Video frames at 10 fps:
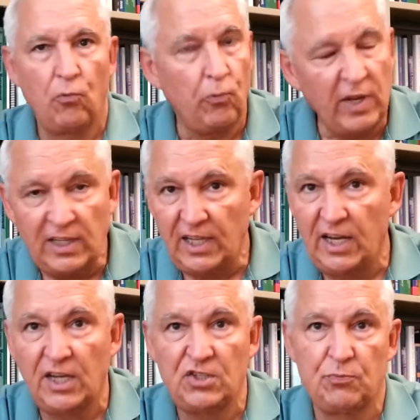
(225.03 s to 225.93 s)
Really
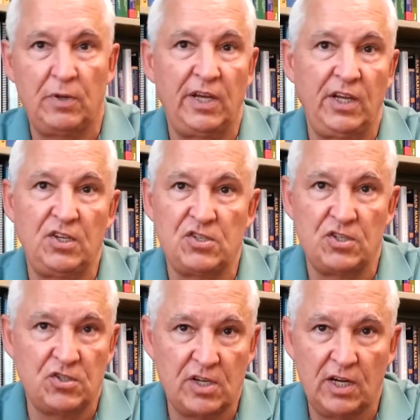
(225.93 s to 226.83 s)
nice place.
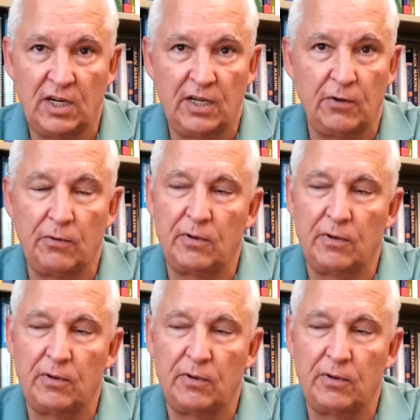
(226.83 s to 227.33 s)
It's kind of like,